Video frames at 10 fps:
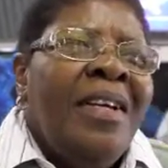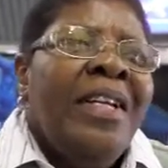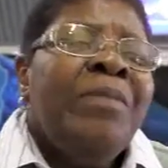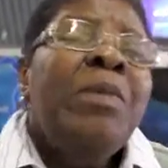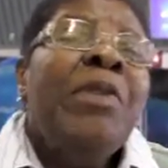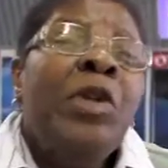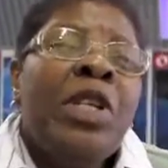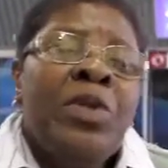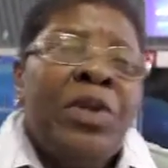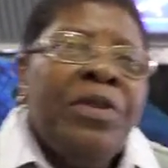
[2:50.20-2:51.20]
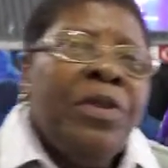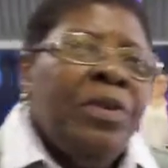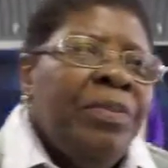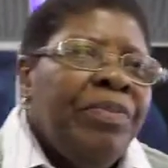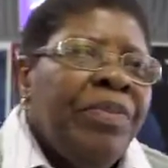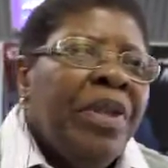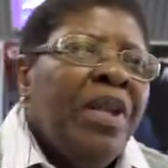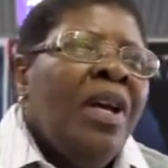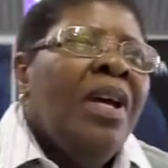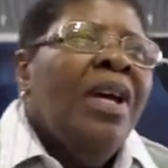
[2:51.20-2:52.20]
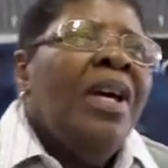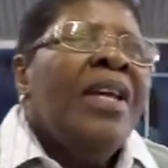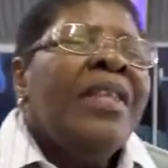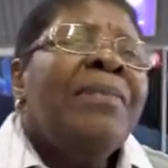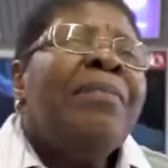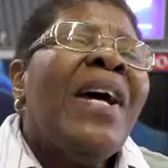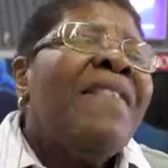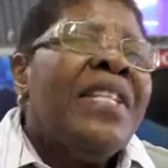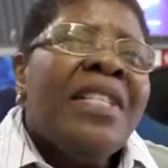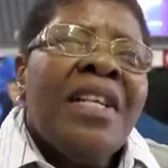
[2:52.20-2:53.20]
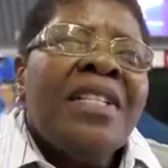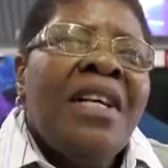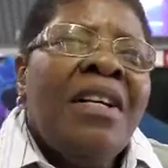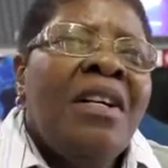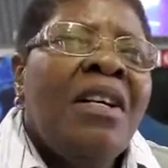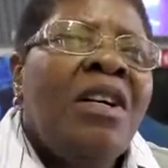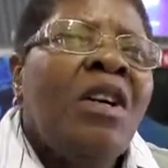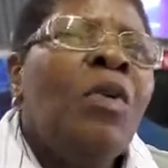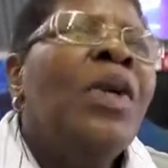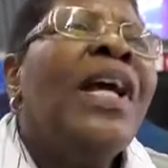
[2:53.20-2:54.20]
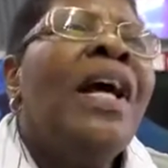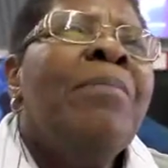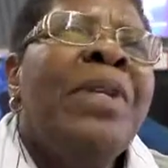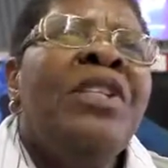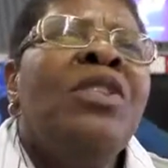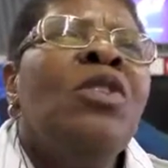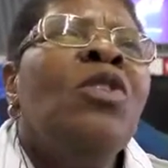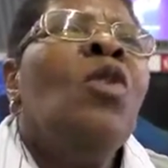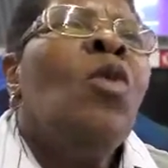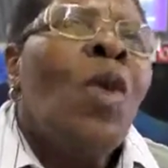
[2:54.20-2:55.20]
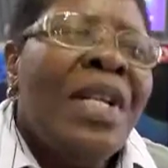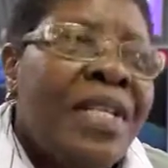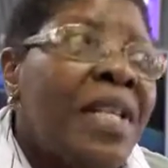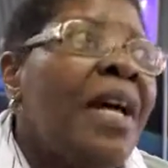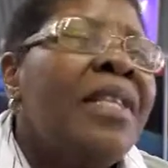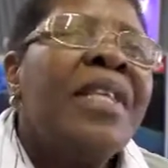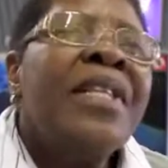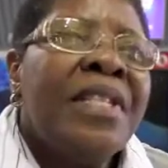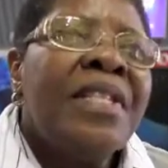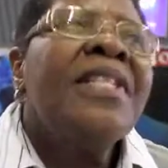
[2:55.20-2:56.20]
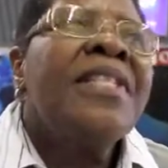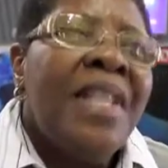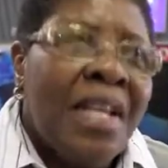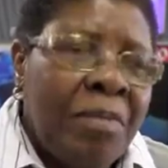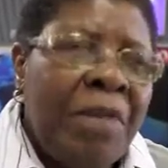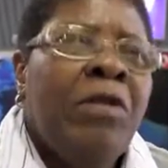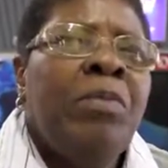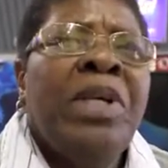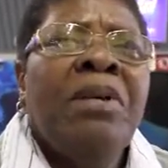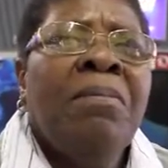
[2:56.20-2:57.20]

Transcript: Let me be honest with you. The private sector will come in once the athletes start performing.